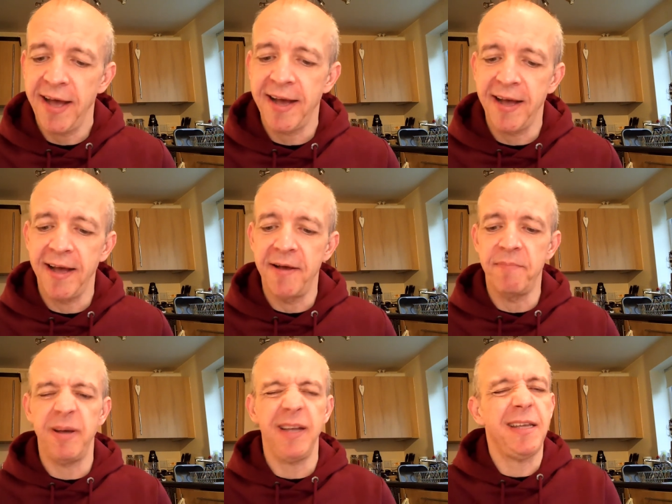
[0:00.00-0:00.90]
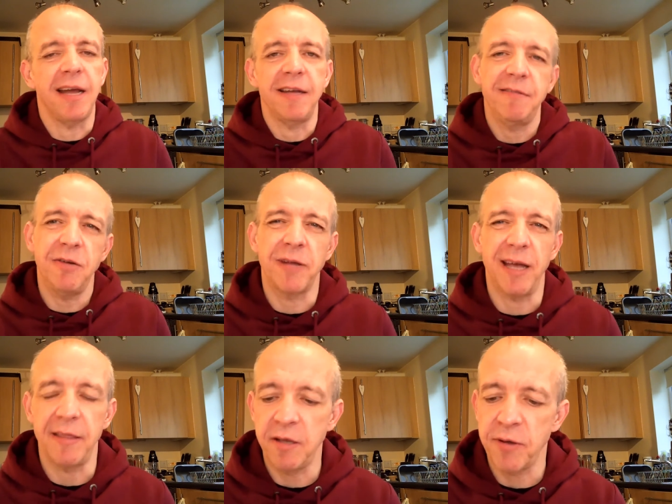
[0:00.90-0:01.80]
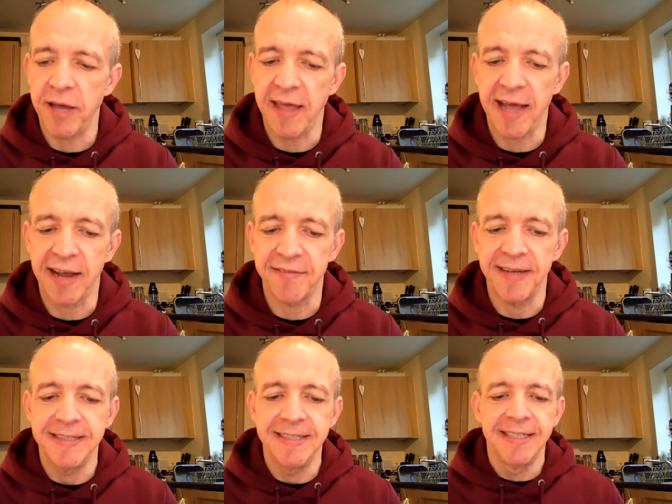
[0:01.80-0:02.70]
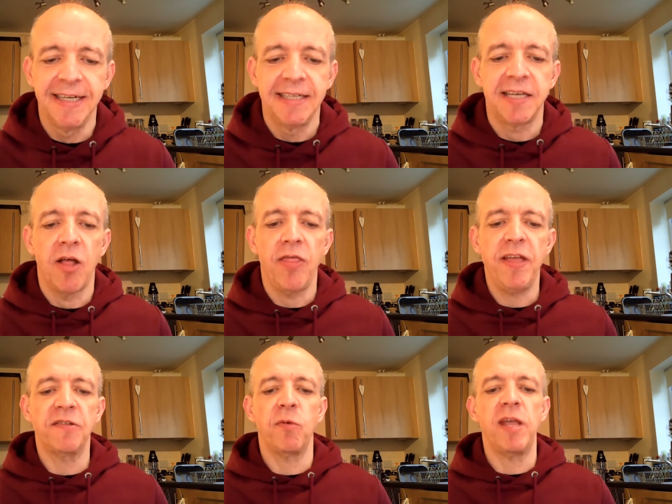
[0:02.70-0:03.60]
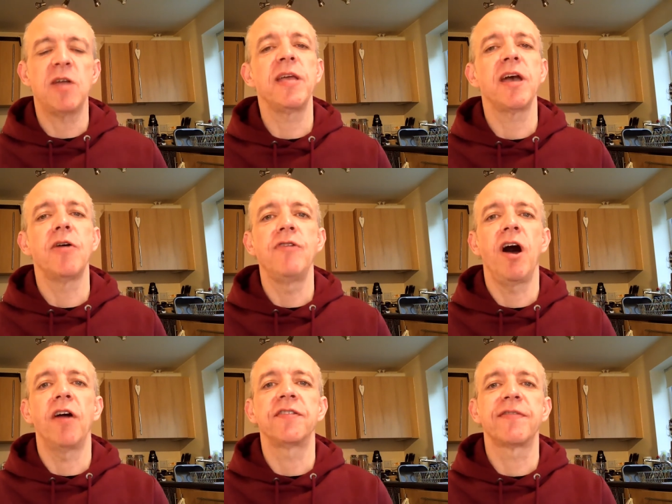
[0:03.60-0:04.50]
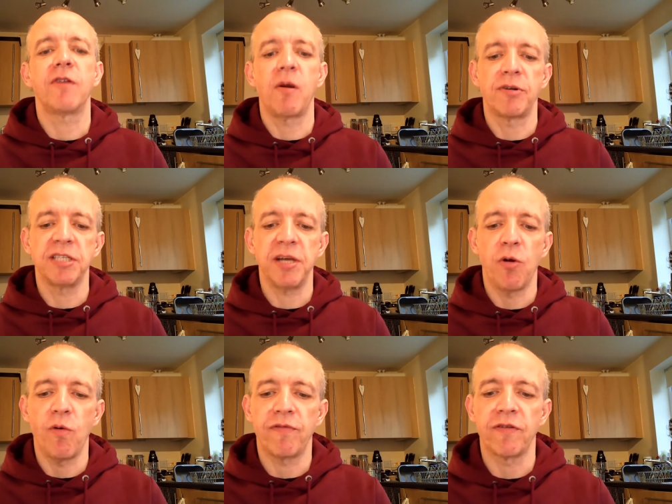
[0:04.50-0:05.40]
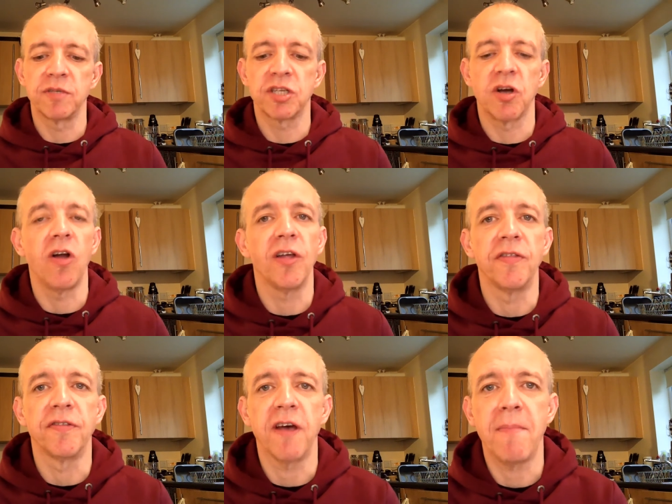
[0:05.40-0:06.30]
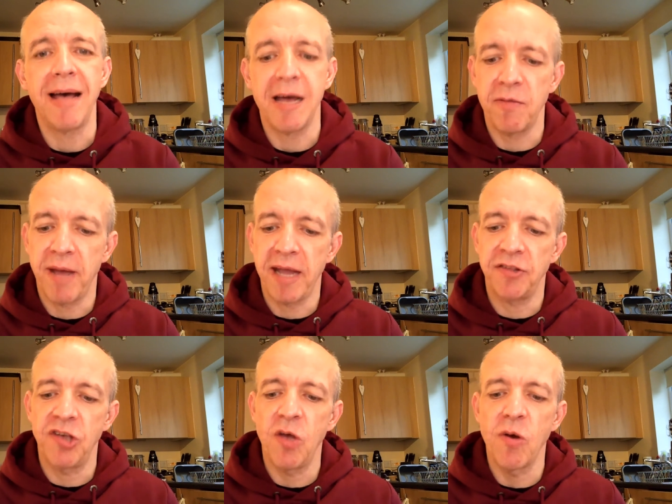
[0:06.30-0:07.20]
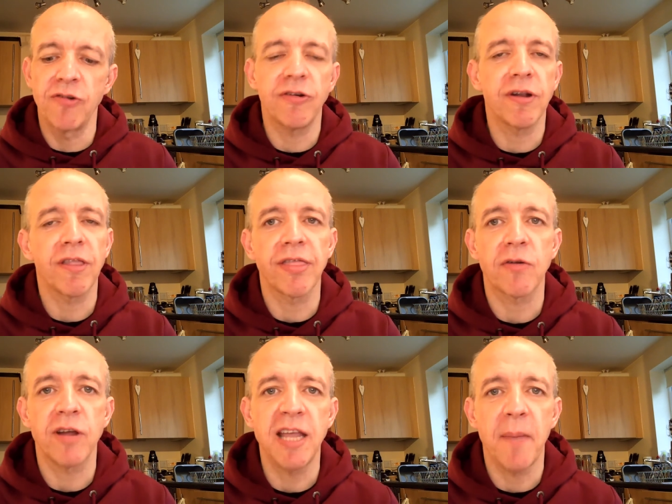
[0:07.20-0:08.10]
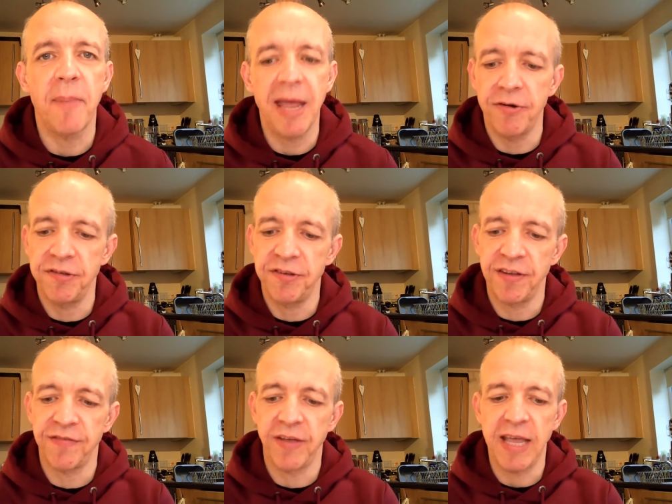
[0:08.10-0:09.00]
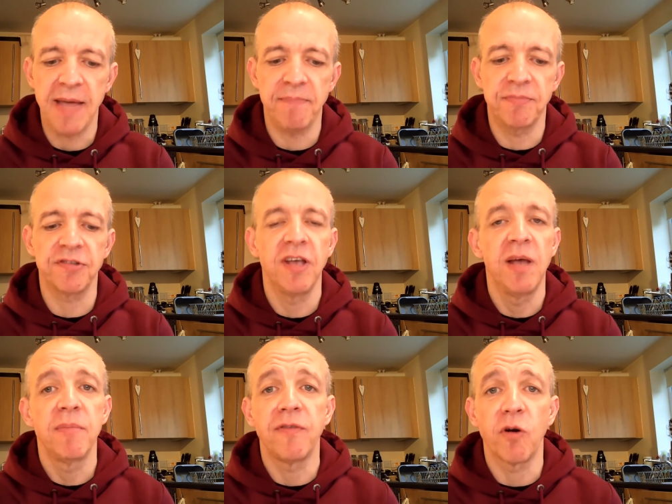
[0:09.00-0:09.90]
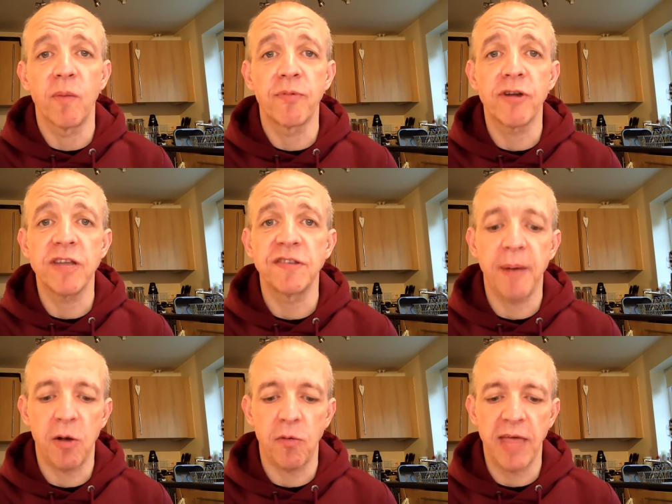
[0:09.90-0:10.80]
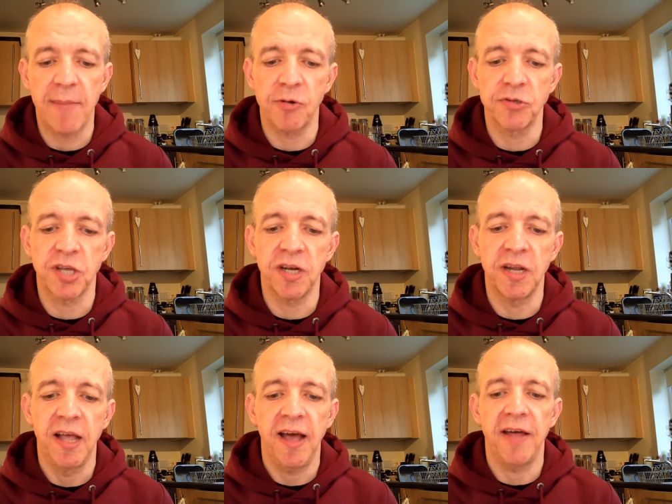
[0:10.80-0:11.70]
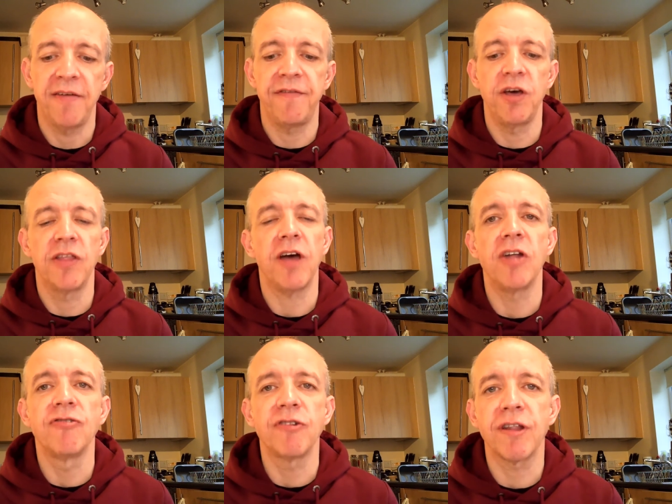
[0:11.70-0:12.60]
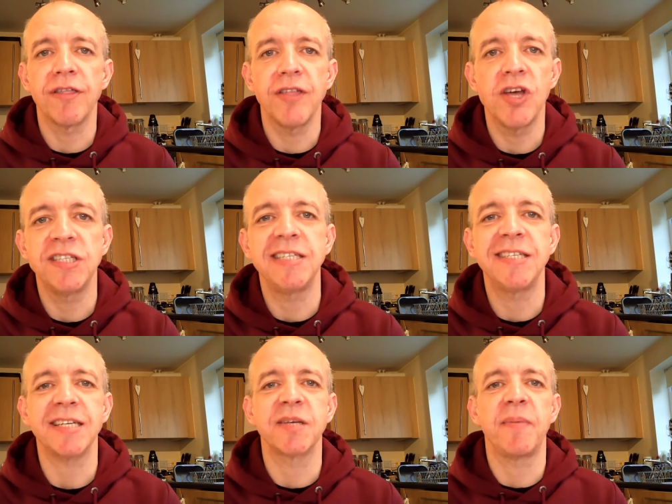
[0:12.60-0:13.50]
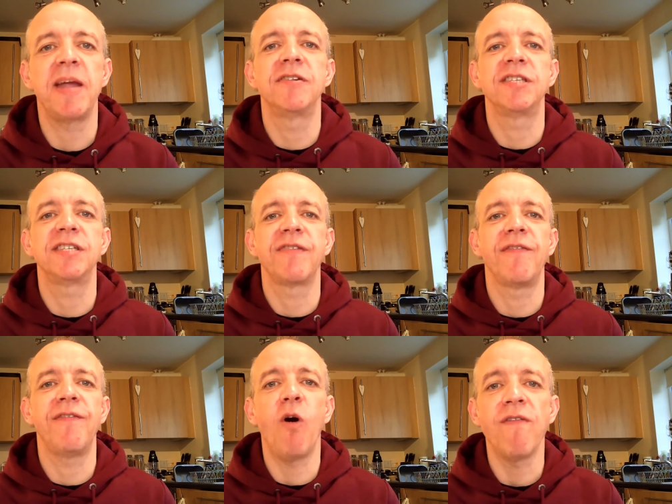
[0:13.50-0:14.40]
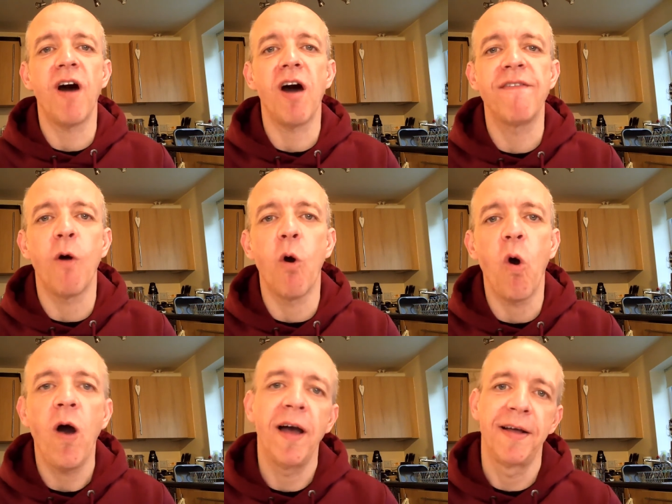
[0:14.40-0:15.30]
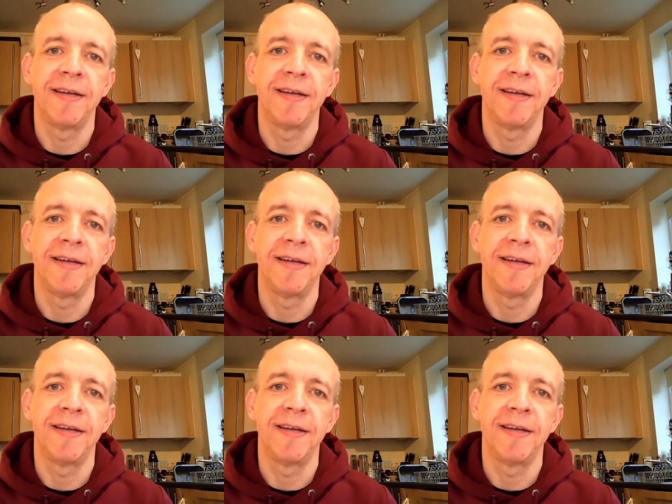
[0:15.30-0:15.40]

um, but you know you'll get you'll get the hang of it. So this week we go nuts for a Brazil from Scotland, a man who made 203 appearances for Hibs before a brief spell with Hamilton, uh, further 136 appearances for Forfar 4.